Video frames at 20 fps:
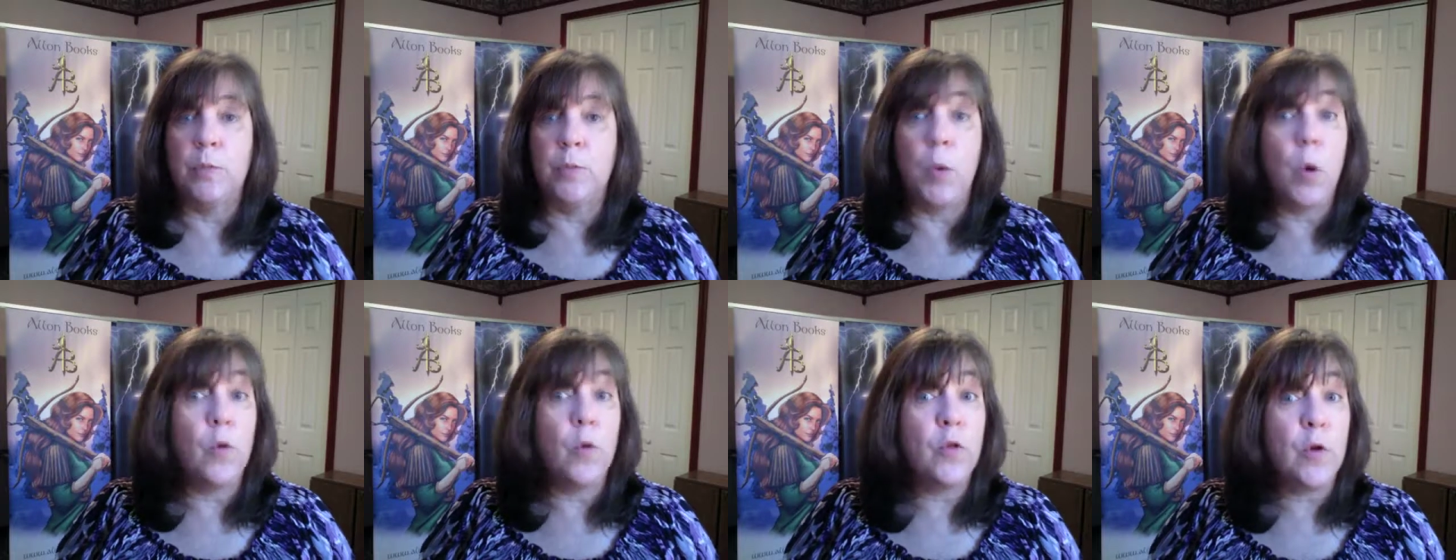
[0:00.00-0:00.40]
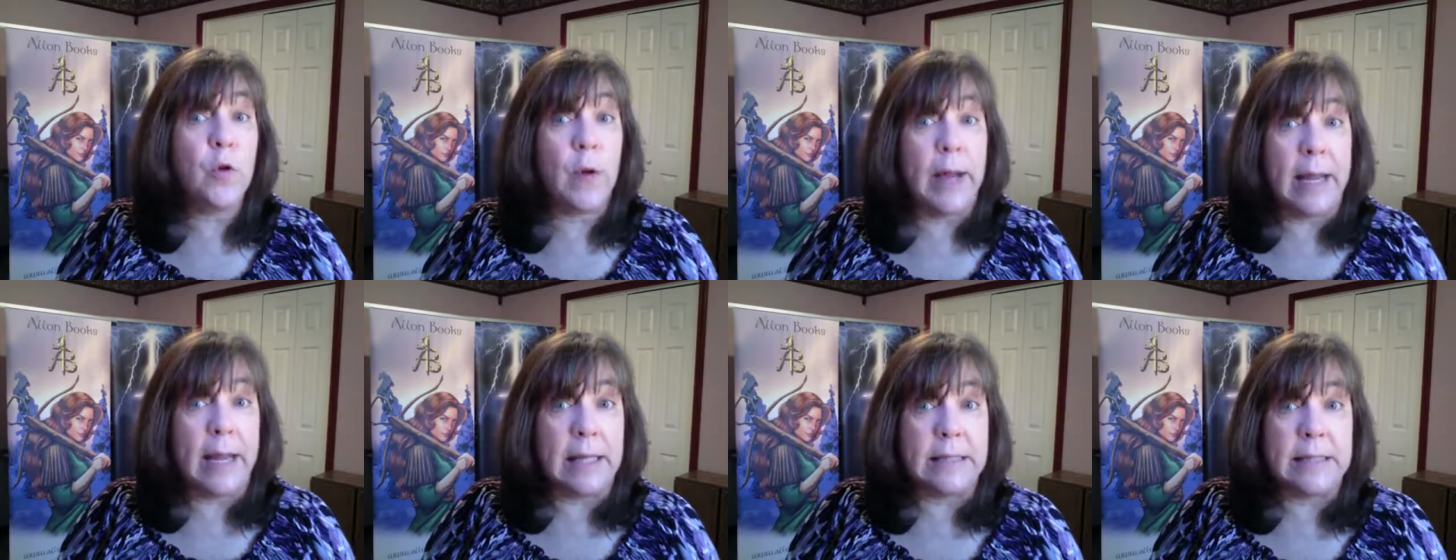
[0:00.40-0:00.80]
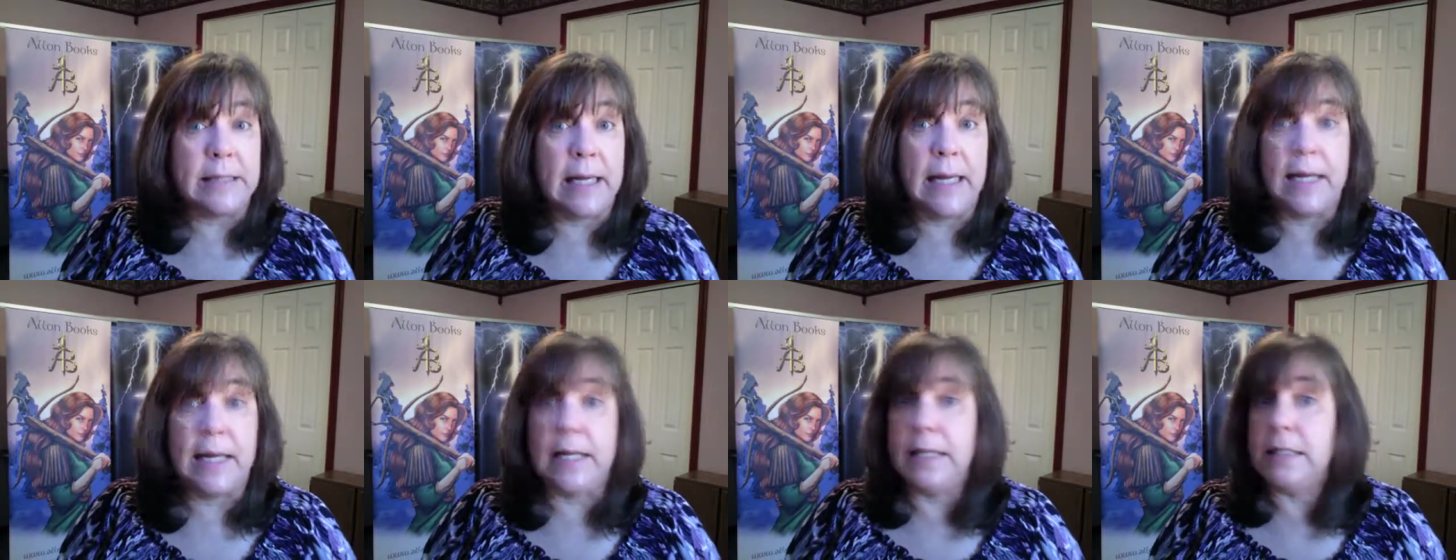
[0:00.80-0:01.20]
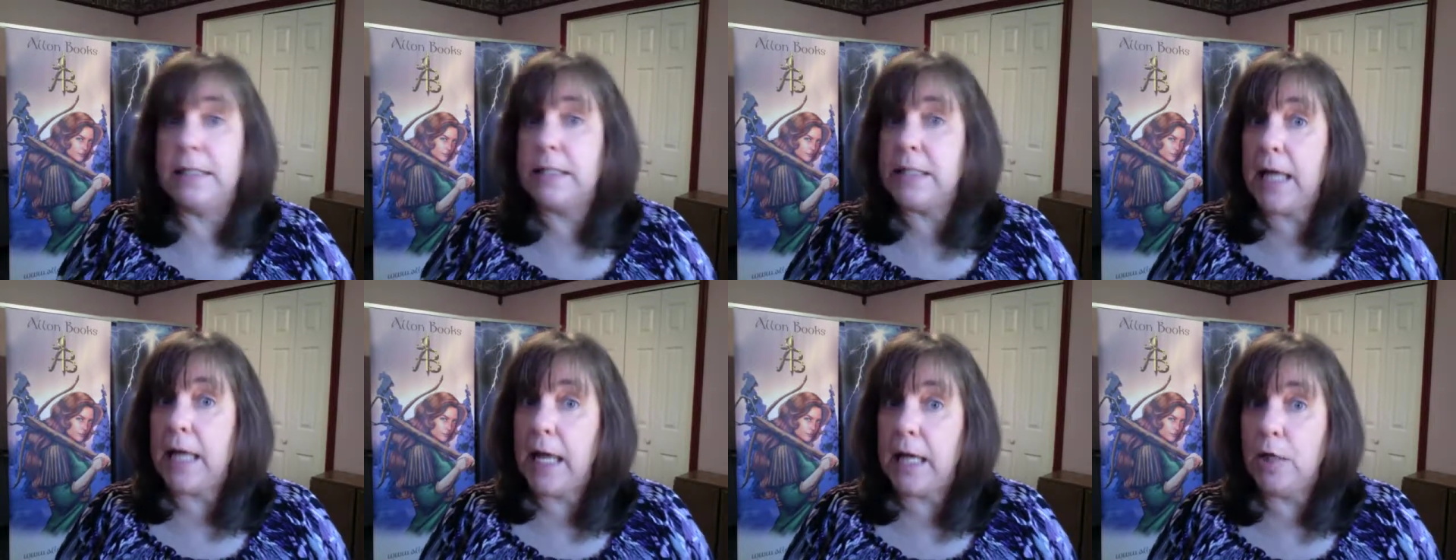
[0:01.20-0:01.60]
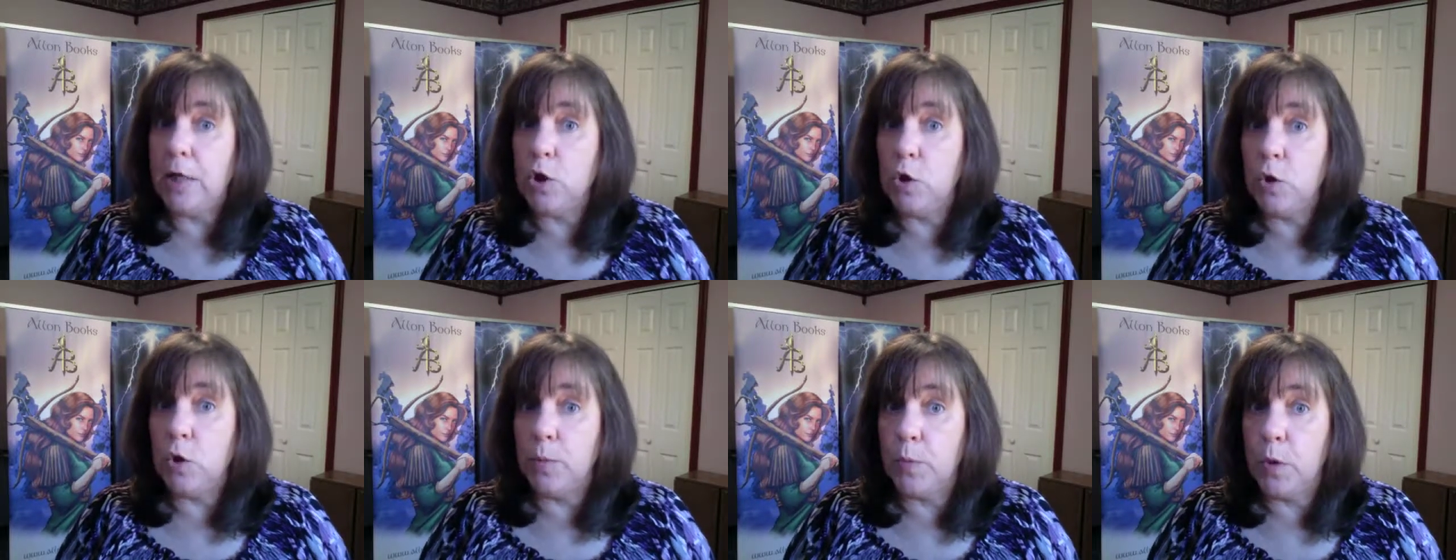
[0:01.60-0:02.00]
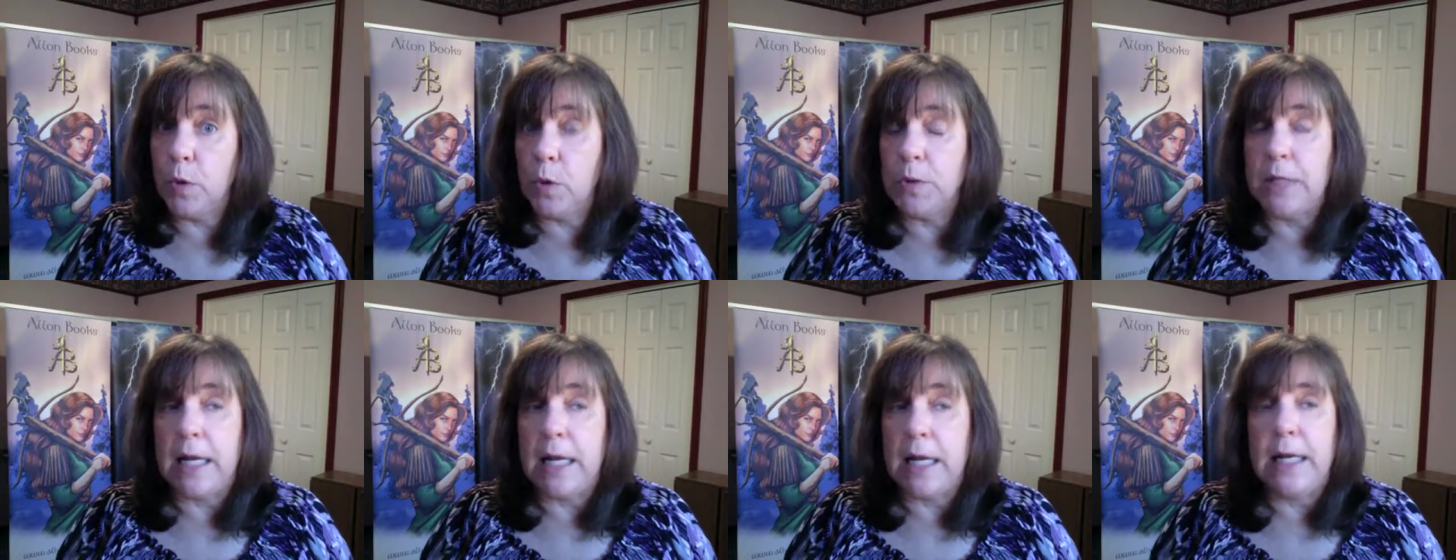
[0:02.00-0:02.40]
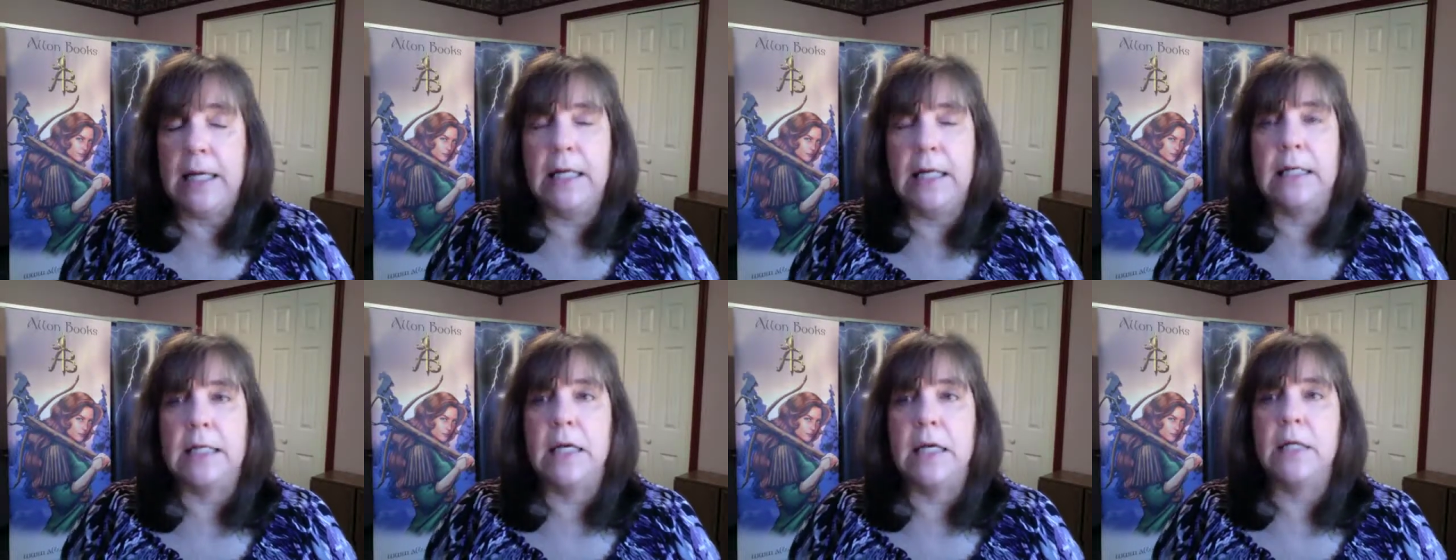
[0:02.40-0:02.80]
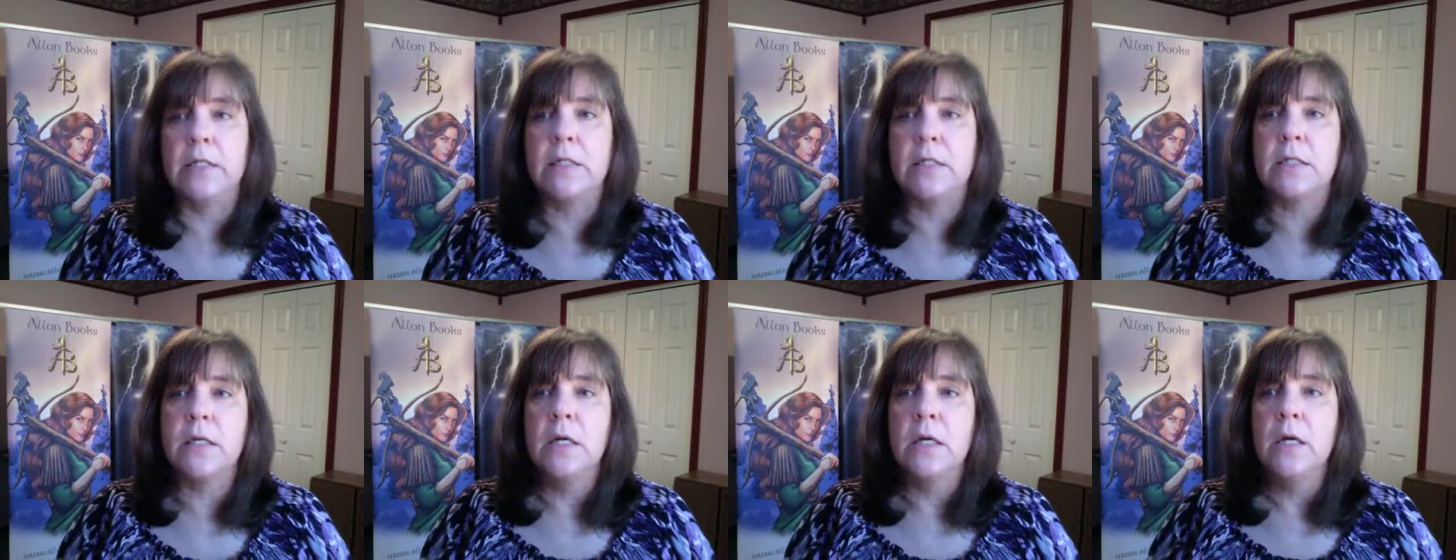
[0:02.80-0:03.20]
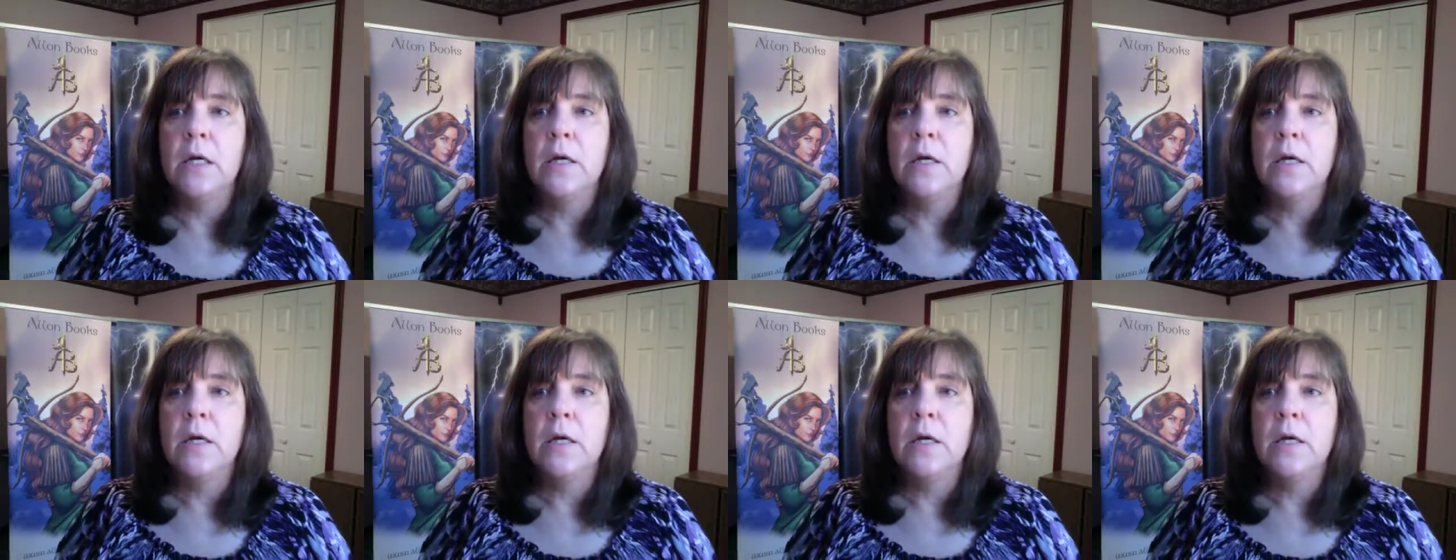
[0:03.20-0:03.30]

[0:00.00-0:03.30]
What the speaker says: both your antagonist and your protagonist?